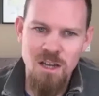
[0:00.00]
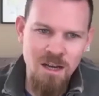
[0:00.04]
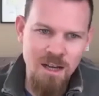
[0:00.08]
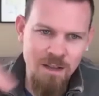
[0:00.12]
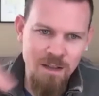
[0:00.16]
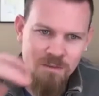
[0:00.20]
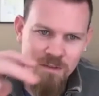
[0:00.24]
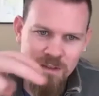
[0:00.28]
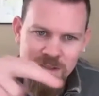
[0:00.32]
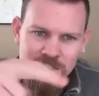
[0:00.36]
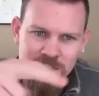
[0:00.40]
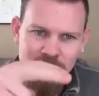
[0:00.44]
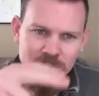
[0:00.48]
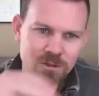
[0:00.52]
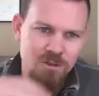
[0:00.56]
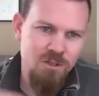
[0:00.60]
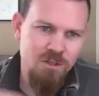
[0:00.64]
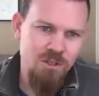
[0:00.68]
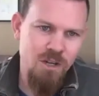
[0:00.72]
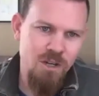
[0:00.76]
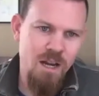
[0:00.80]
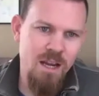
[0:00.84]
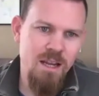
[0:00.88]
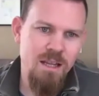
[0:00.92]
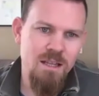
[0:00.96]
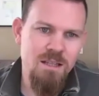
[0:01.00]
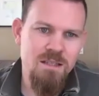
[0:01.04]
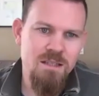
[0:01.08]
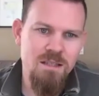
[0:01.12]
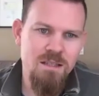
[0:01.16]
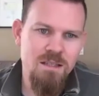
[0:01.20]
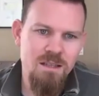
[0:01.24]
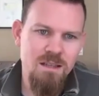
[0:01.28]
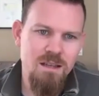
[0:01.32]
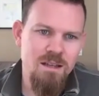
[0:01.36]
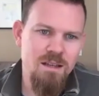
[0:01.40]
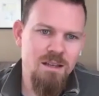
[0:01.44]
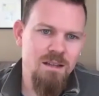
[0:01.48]
out these little trains
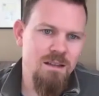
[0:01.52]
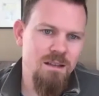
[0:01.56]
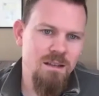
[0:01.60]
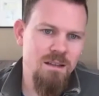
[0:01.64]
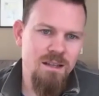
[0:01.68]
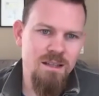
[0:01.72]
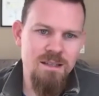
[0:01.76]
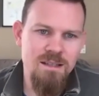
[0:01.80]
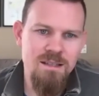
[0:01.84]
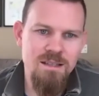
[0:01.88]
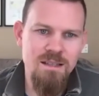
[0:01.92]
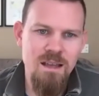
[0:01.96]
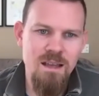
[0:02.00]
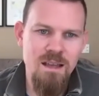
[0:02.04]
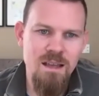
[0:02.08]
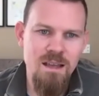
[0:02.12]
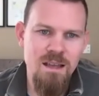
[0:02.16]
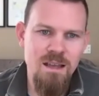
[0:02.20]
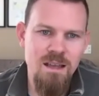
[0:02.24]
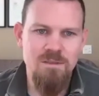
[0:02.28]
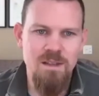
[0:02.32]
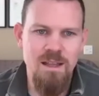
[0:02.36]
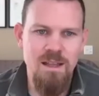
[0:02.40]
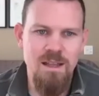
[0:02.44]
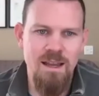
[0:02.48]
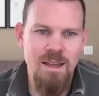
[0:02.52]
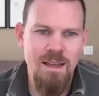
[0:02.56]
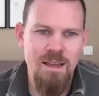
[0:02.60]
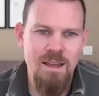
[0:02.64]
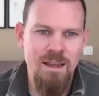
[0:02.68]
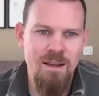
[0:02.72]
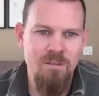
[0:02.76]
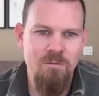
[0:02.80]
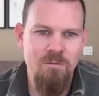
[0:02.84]
and stuff like out of